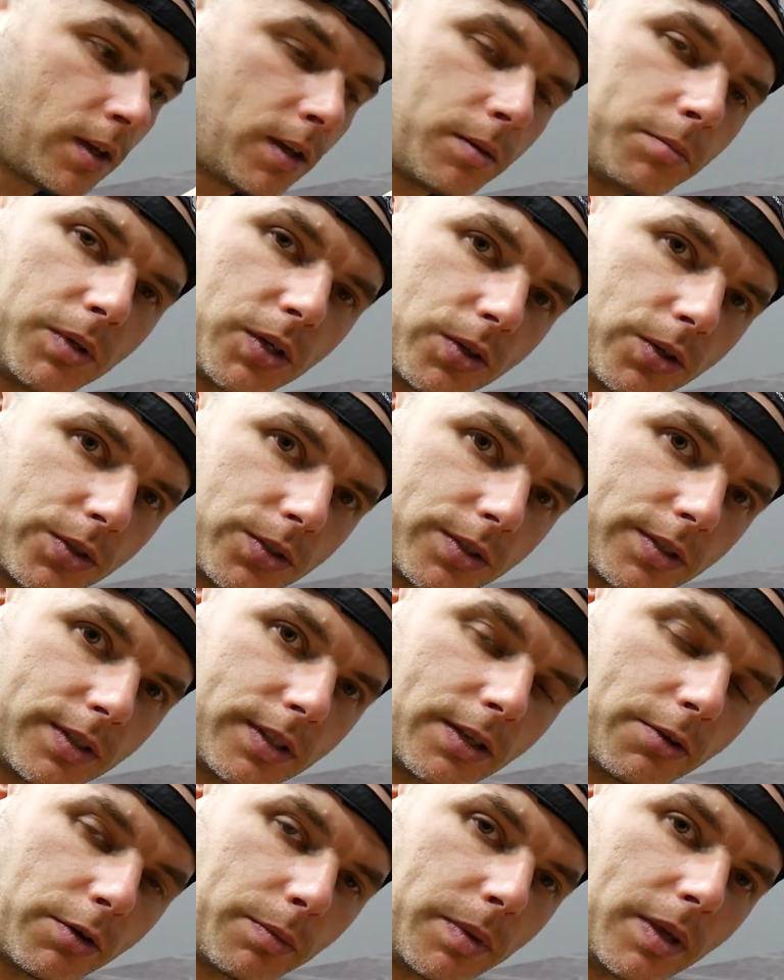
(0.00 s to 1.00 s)
because
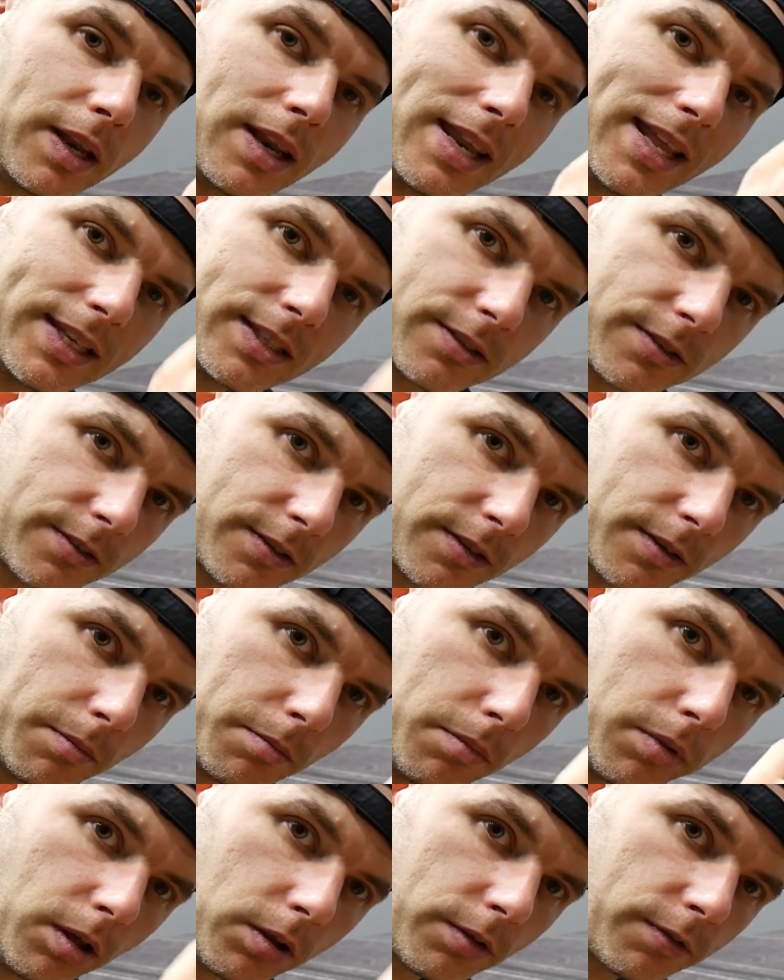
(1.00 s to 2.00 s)
there will be less
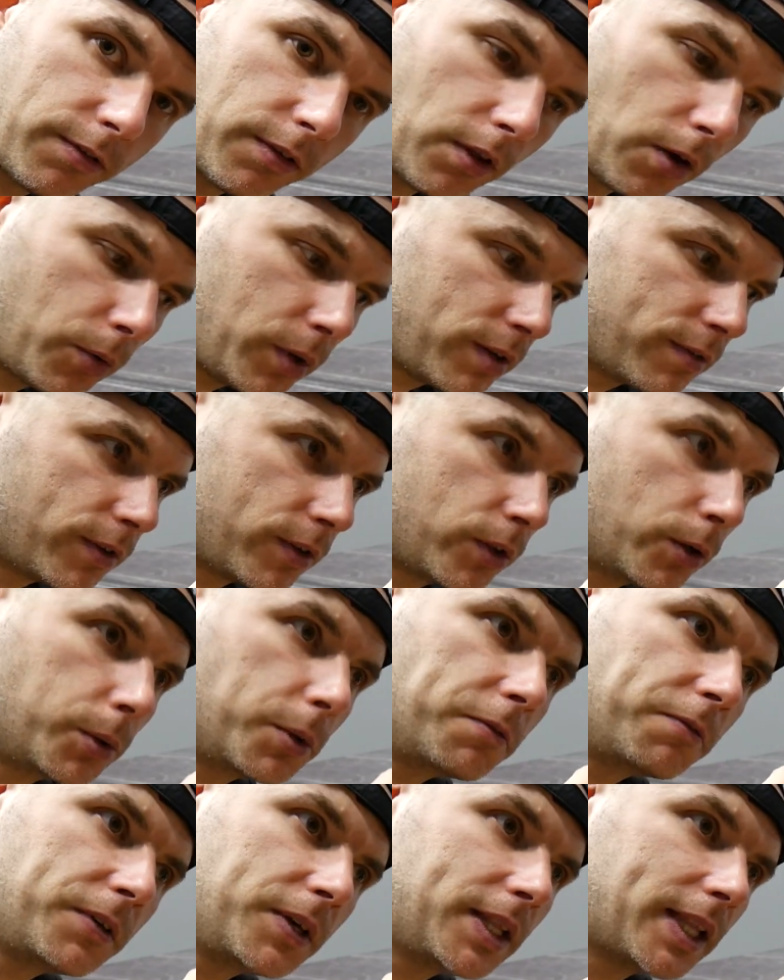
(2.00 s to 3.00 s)
blood flow, even though you
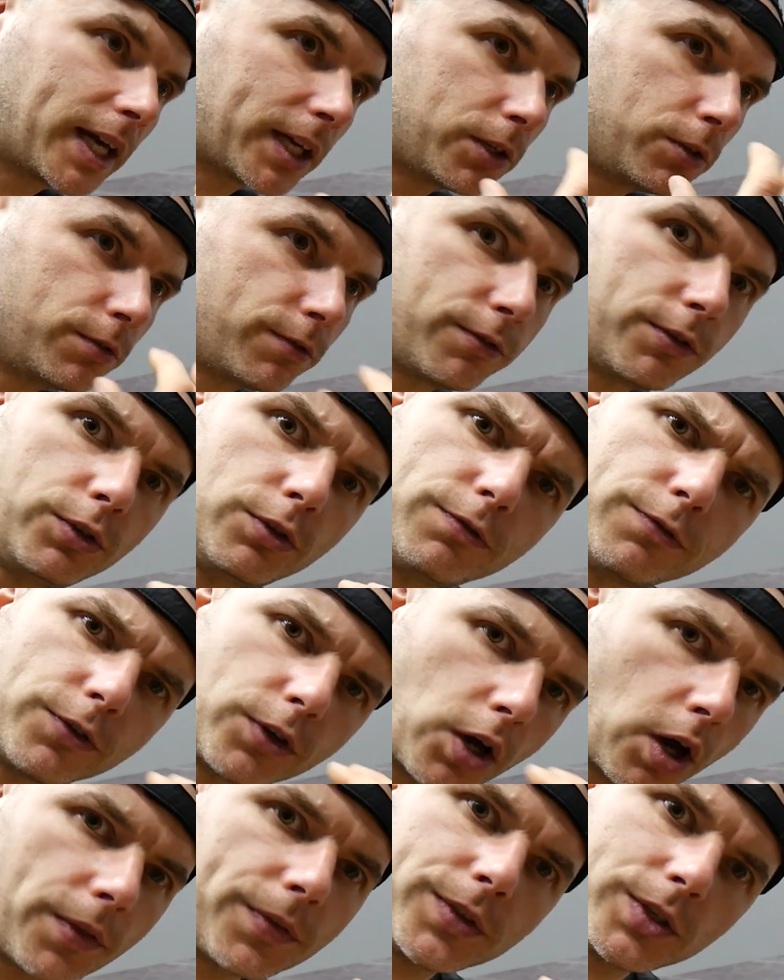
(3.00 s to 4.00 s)
feel like you've
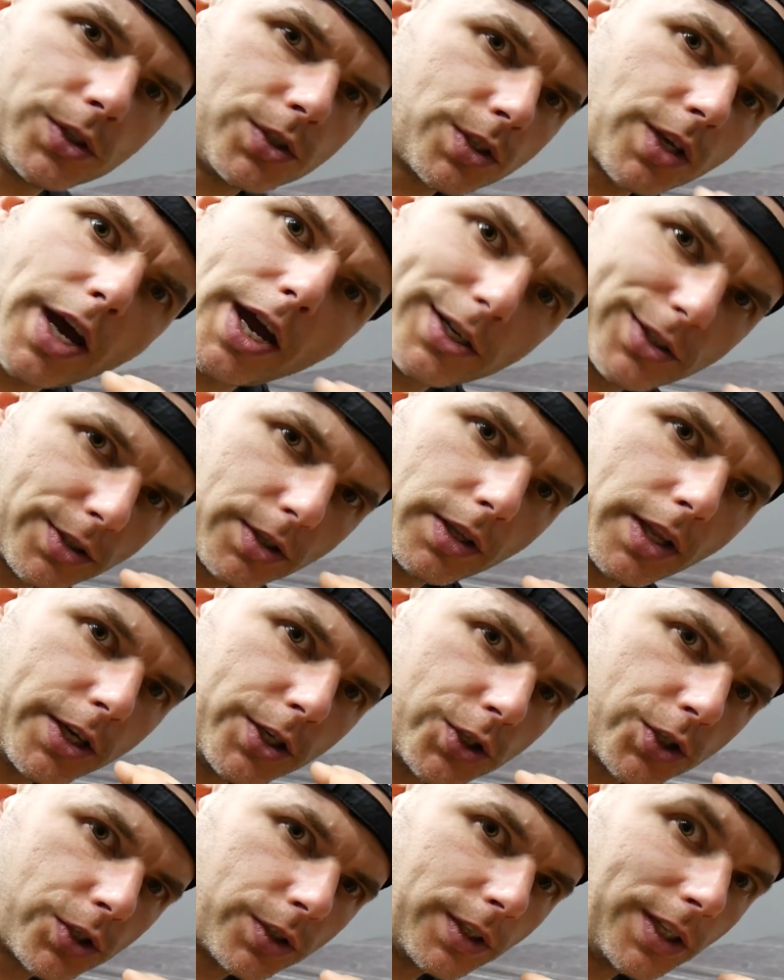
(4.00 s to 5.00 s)
got this
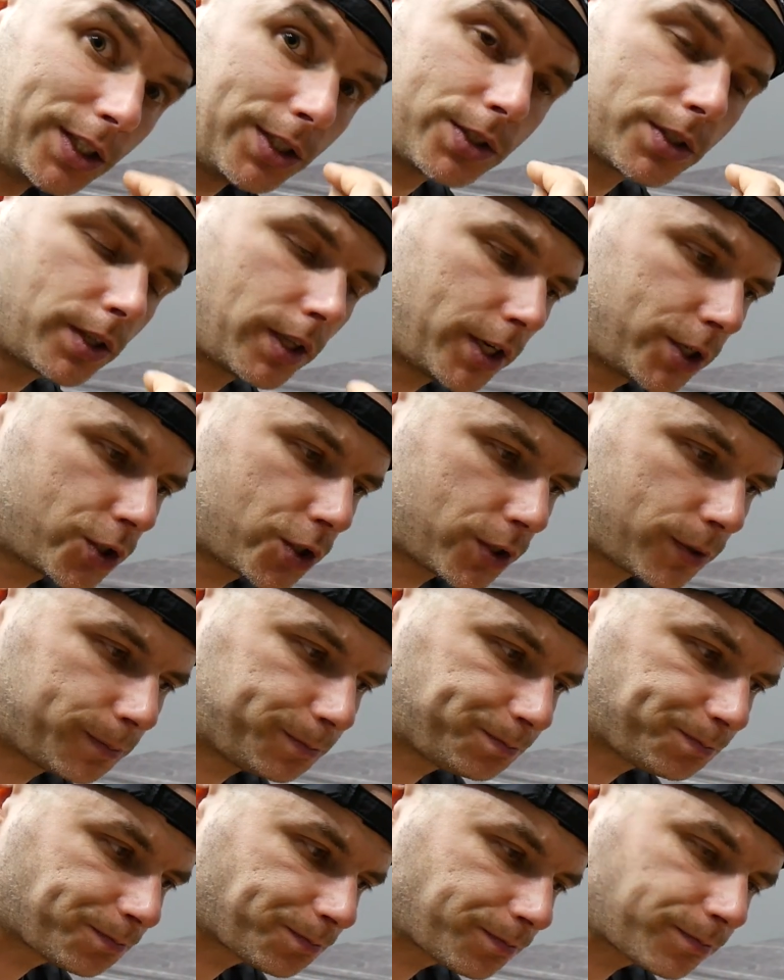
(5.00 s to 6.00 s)
insulation.
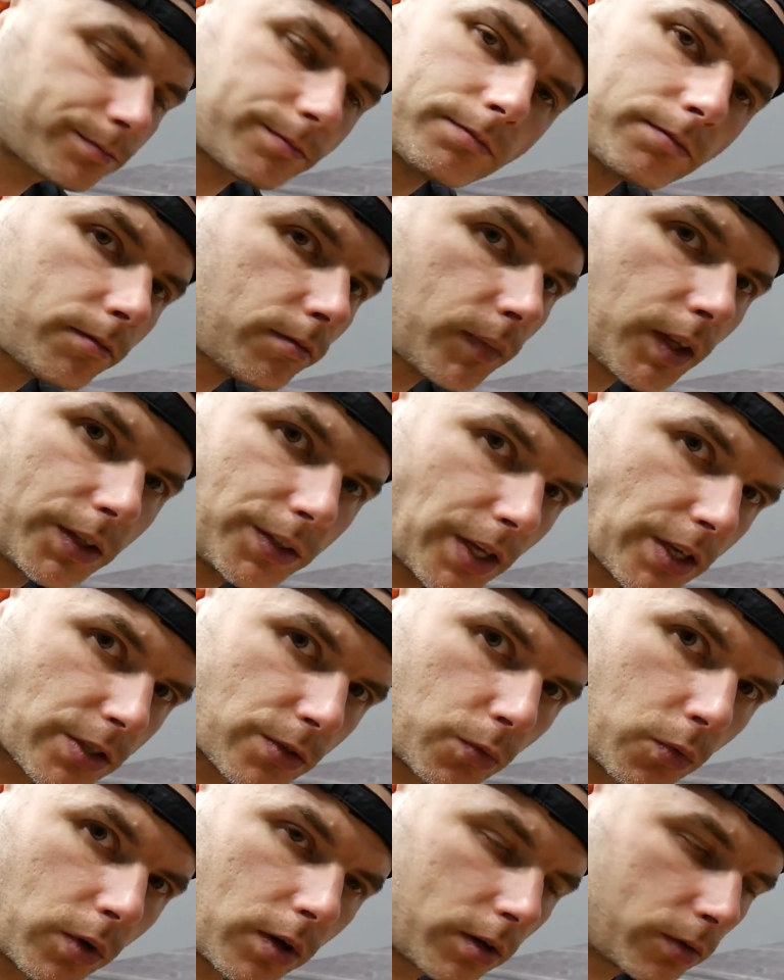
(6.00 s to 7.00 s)
It
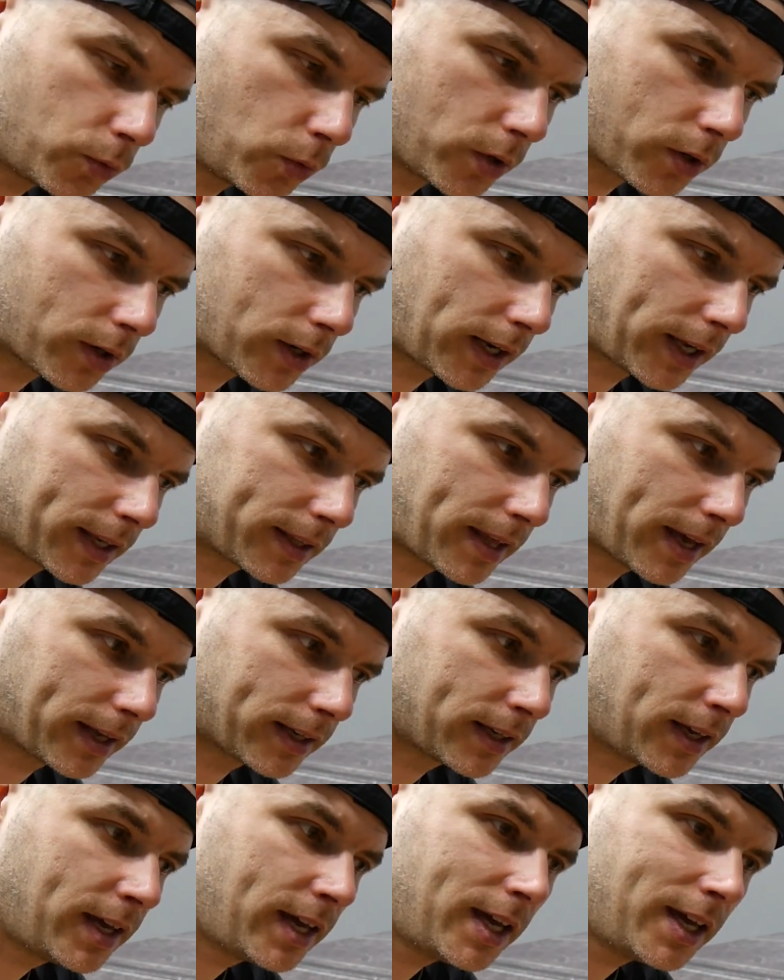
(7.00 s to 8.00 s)
doesn't work like that.
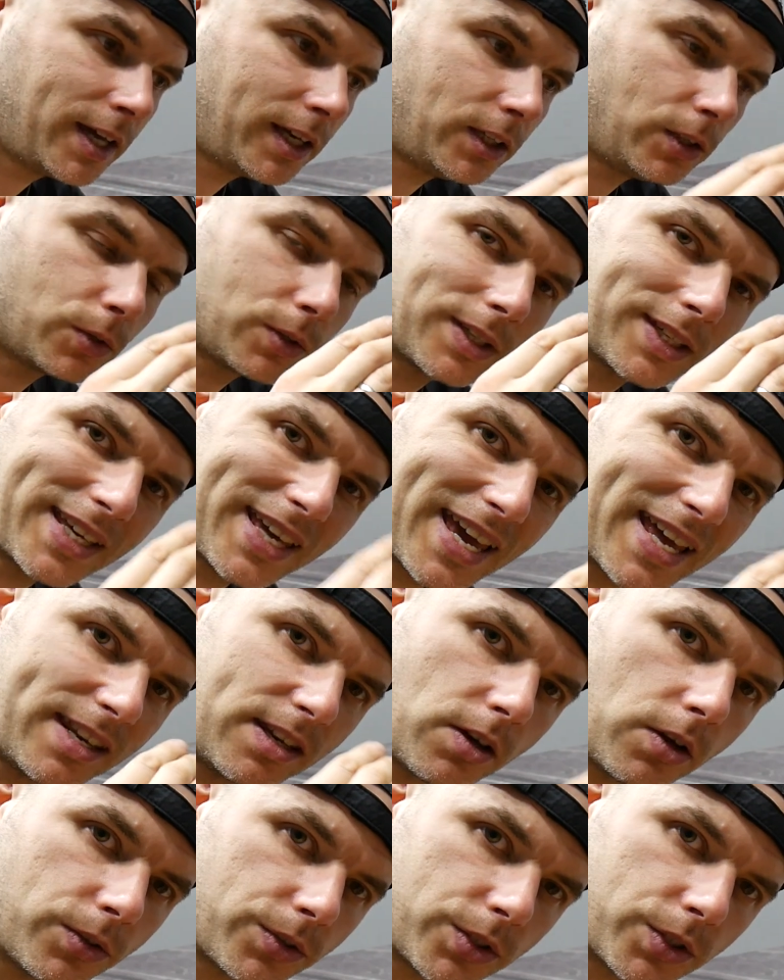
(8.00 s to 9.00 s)
You
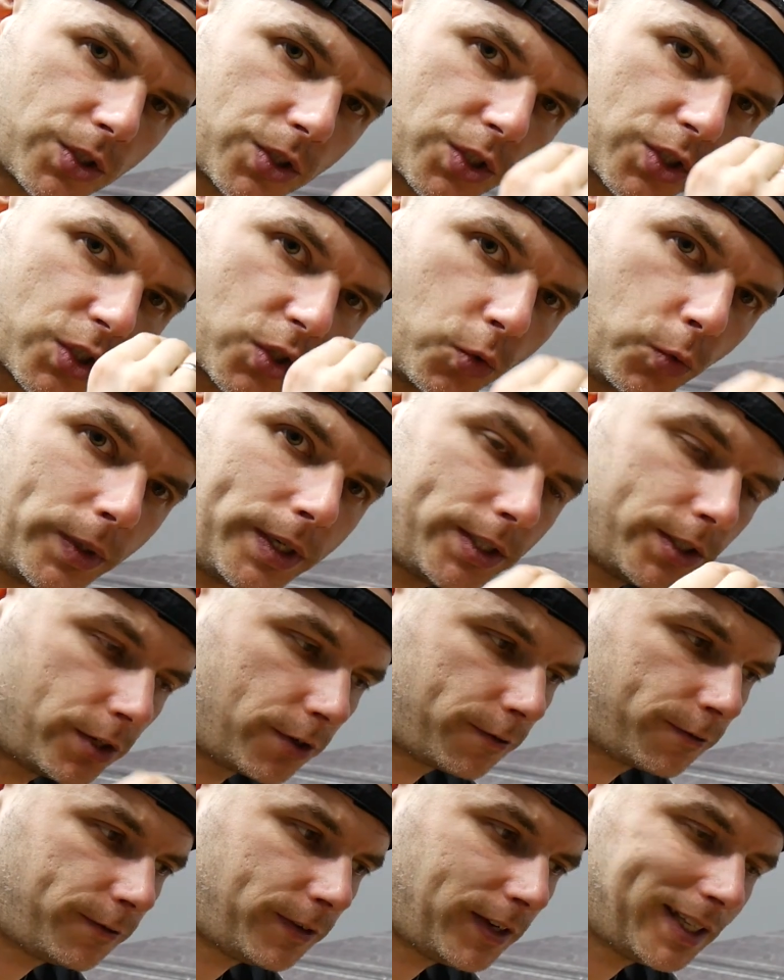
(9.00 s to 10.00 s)
cannot squeeze your
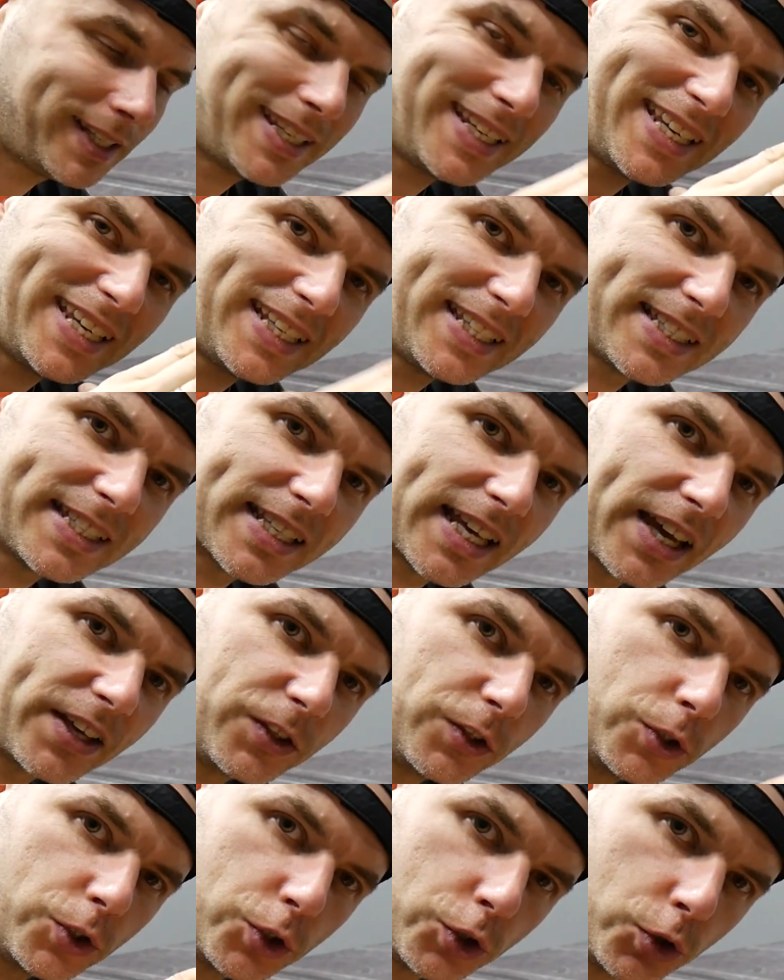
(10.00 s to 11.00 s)
feet inside
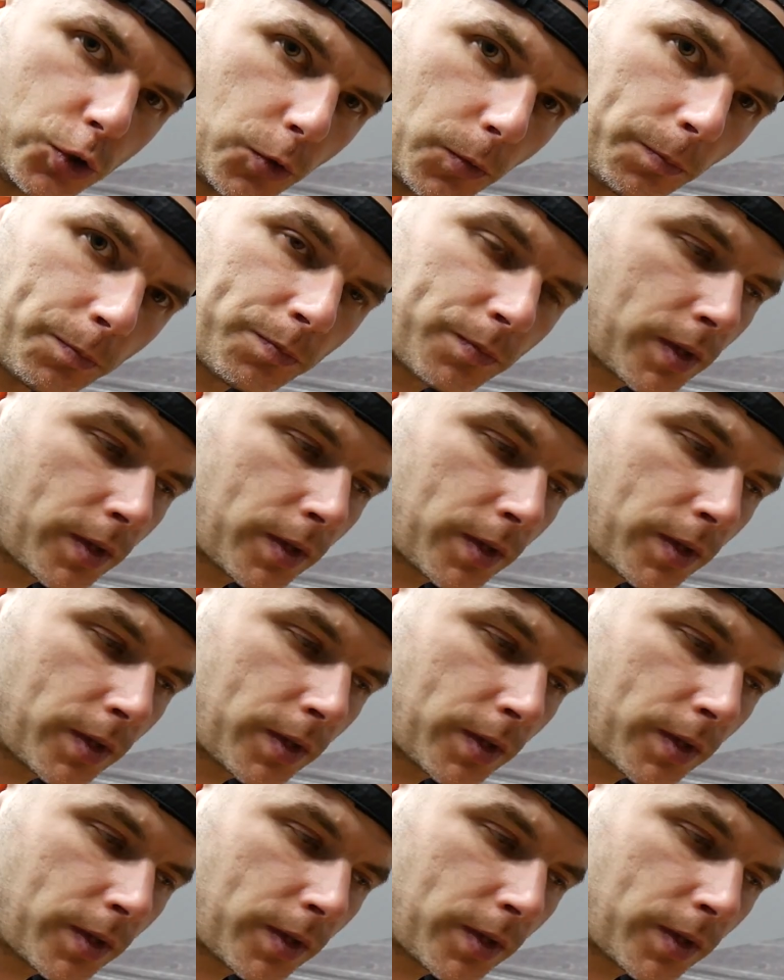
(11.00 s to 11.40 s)
the shoe.